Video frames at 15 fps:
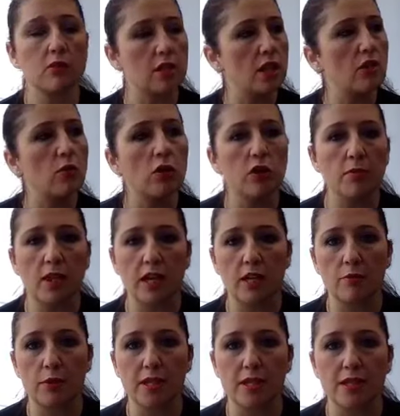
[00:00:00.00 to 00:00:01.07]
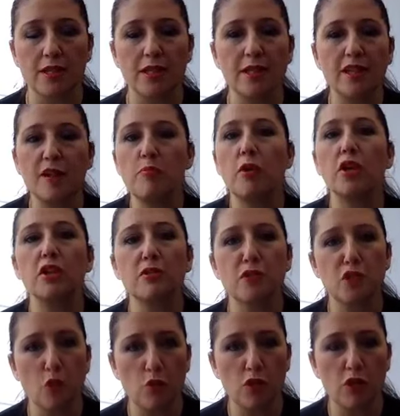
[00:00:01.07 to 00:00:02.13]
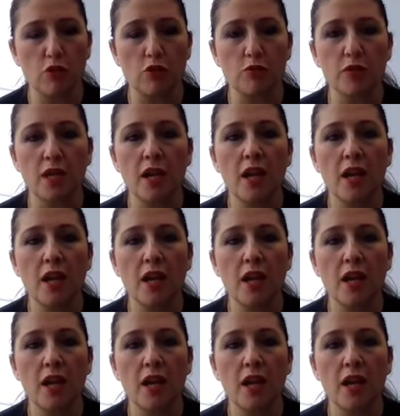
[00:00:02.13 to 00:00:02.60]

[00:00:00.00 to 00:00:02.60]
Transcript: They don't want to make a business, and they're part of sewing groups.